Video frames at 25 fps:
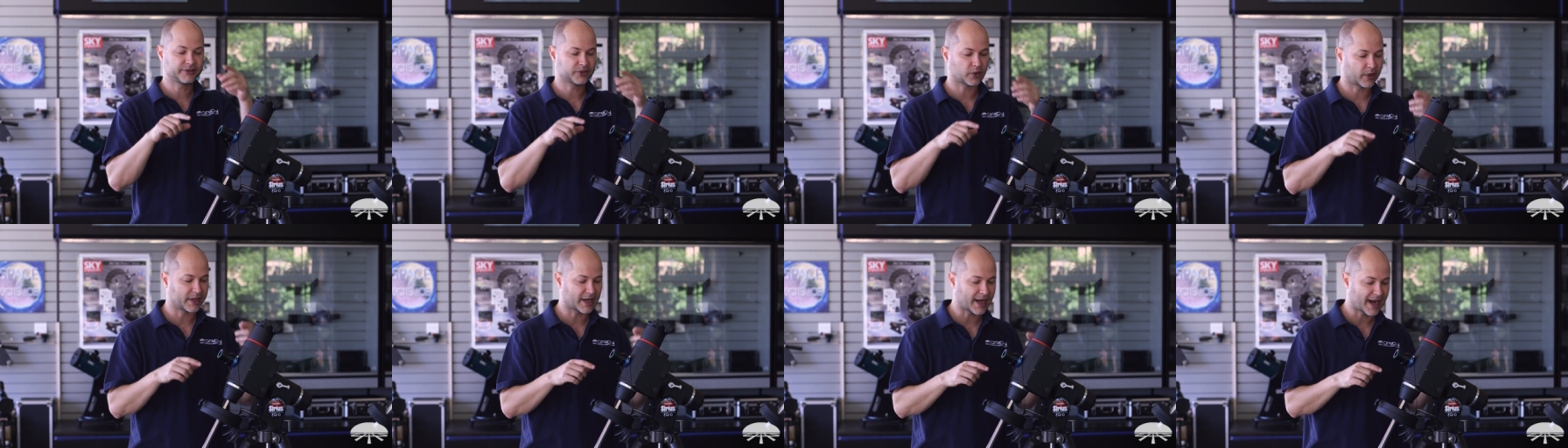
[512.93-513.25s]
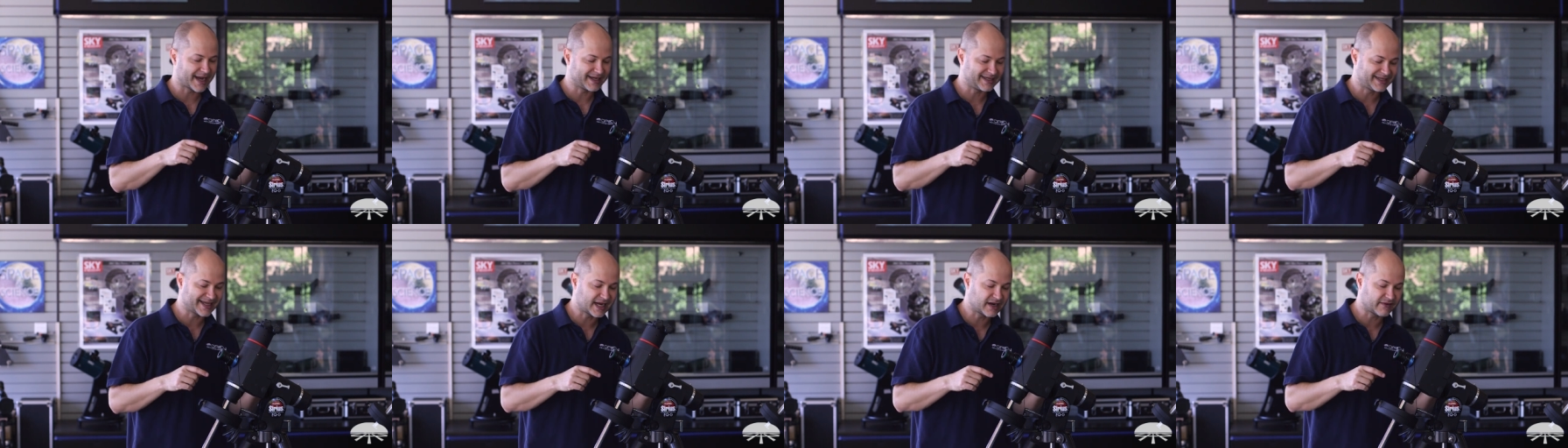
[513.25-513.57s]
So it
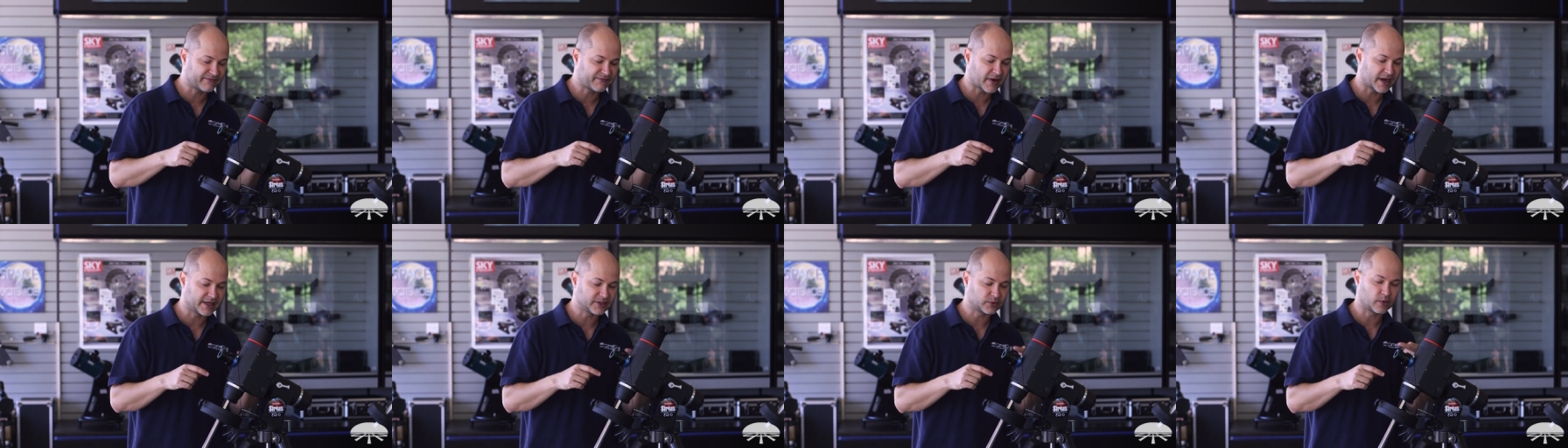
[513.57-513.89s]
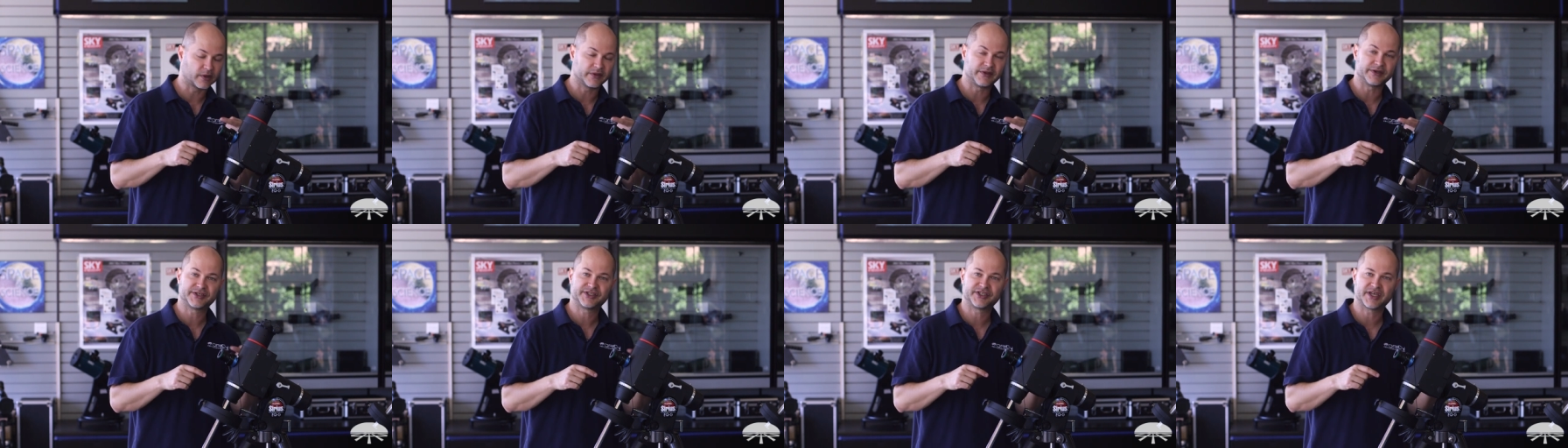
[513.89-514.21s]
identifies
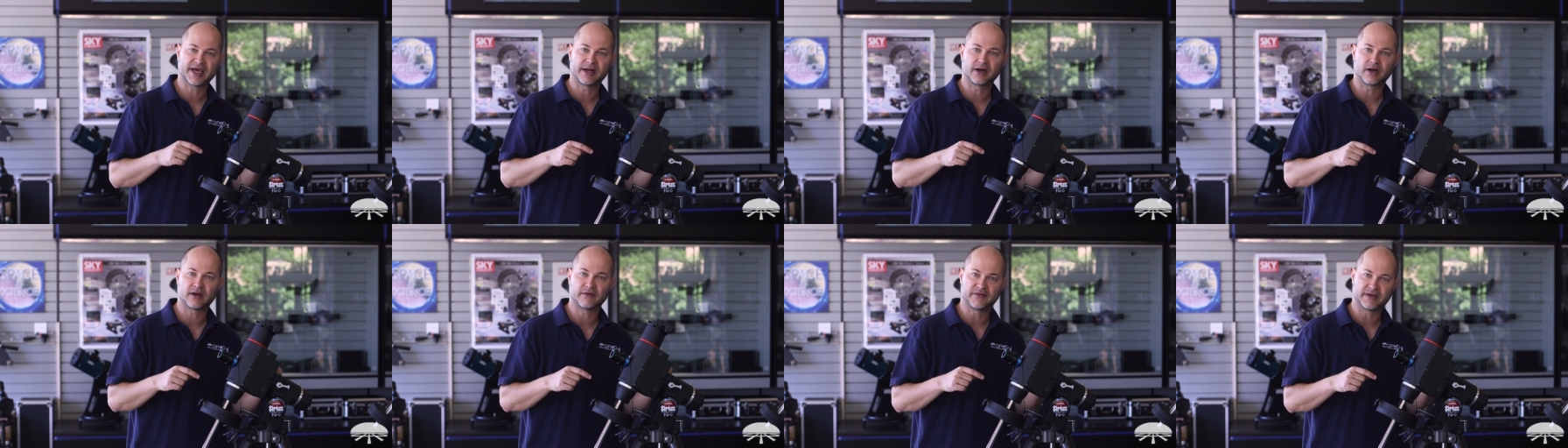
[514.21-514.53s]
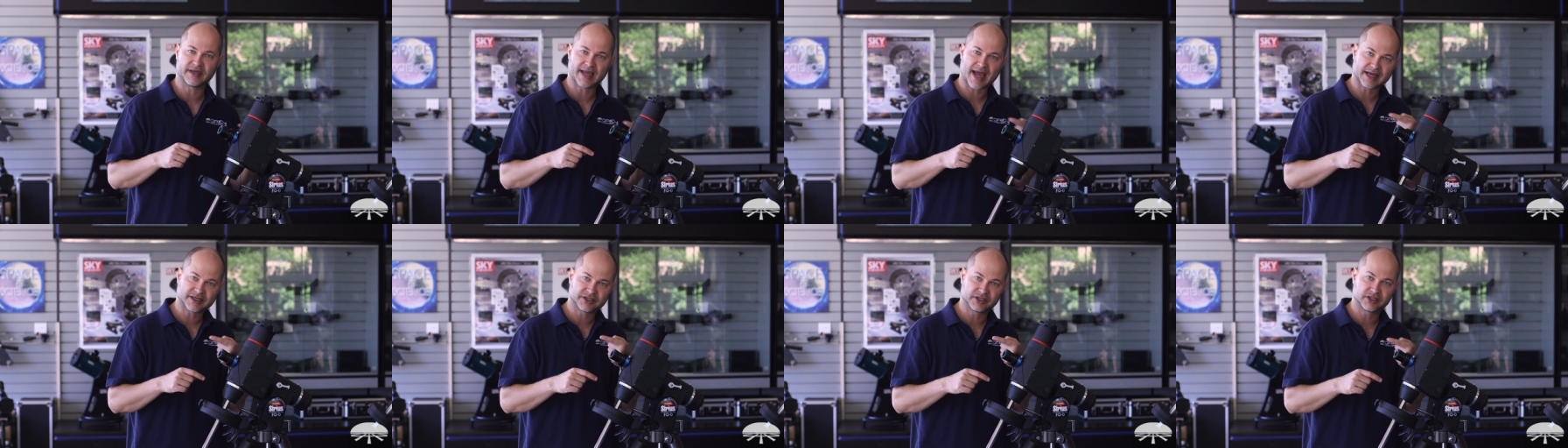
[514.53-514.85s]
where the center of
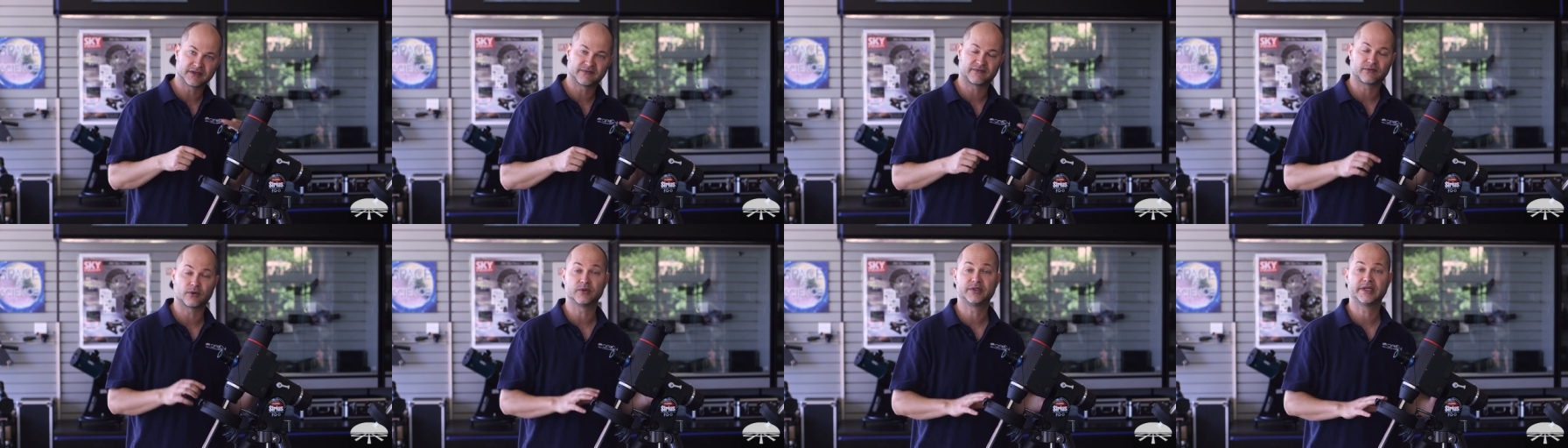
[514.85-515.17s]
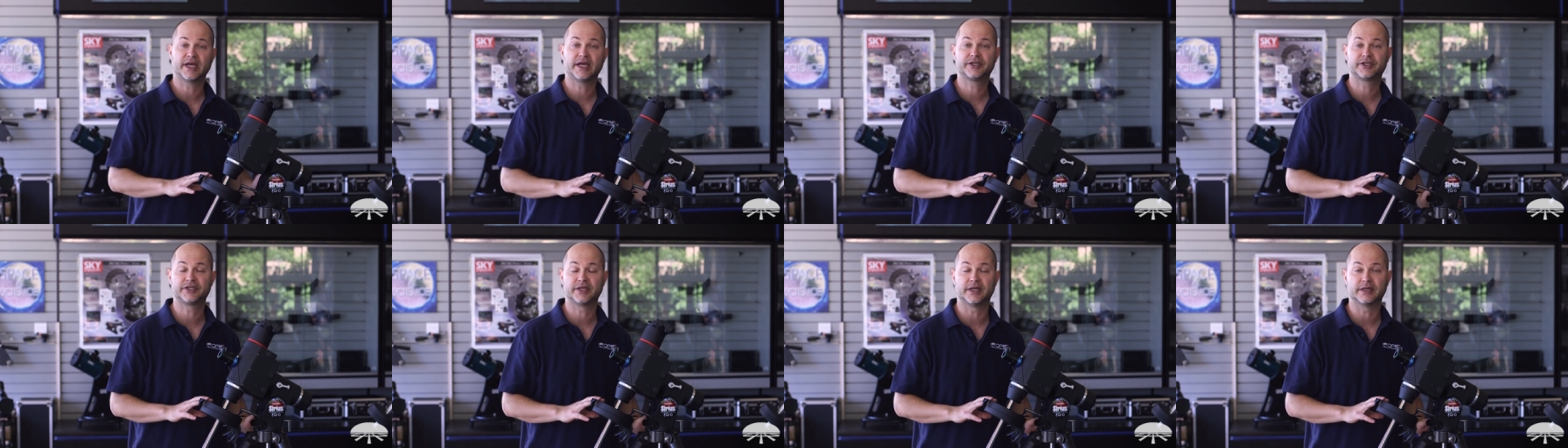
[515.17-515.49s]
the axis of
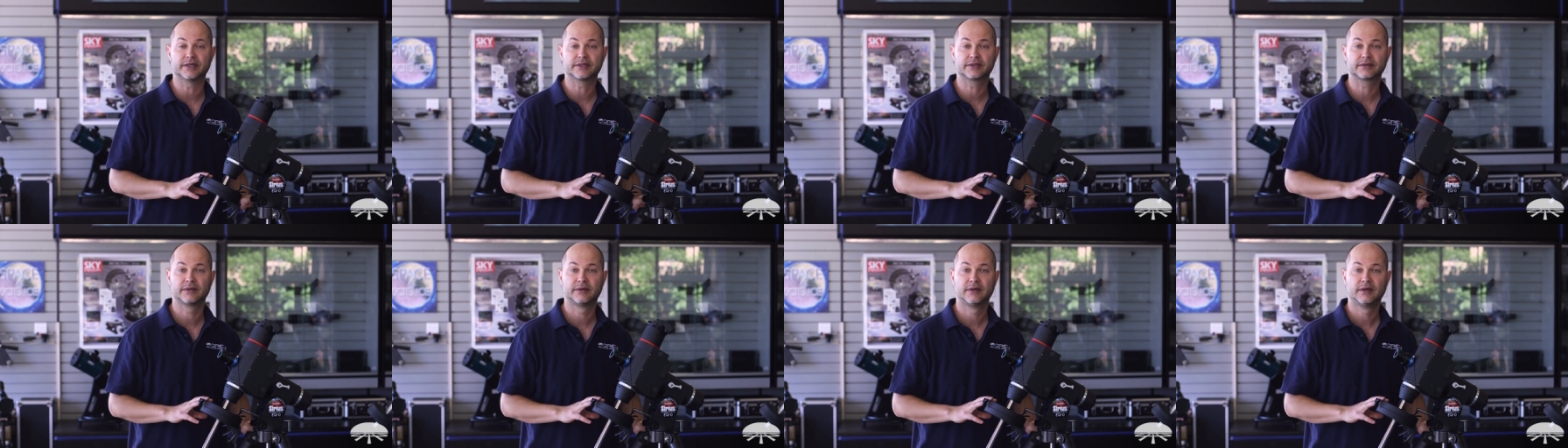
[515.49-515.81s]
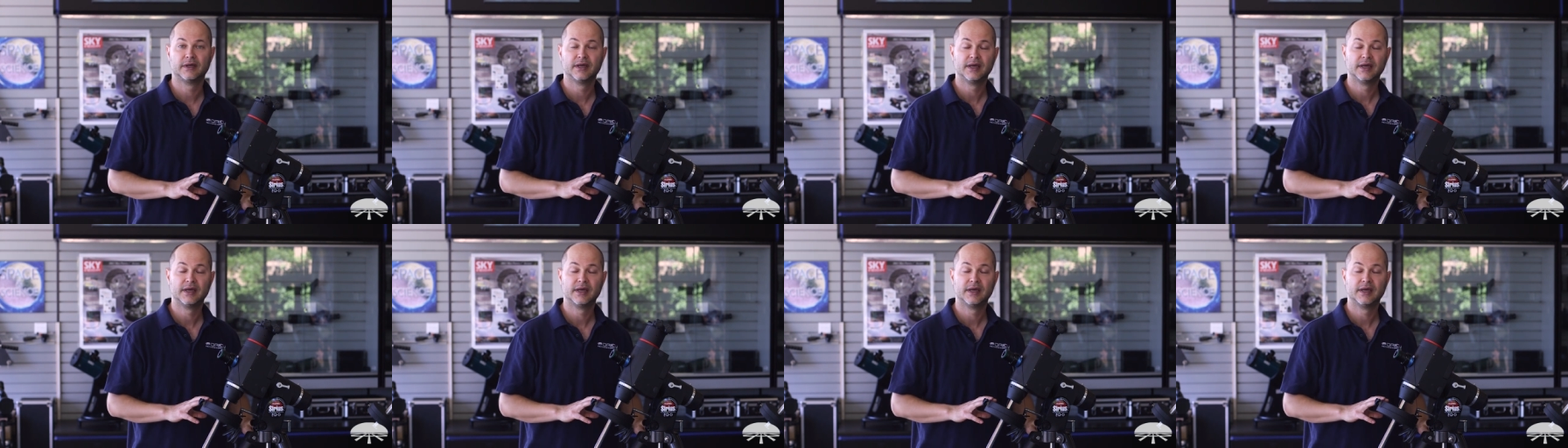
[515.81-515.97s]
rotation is.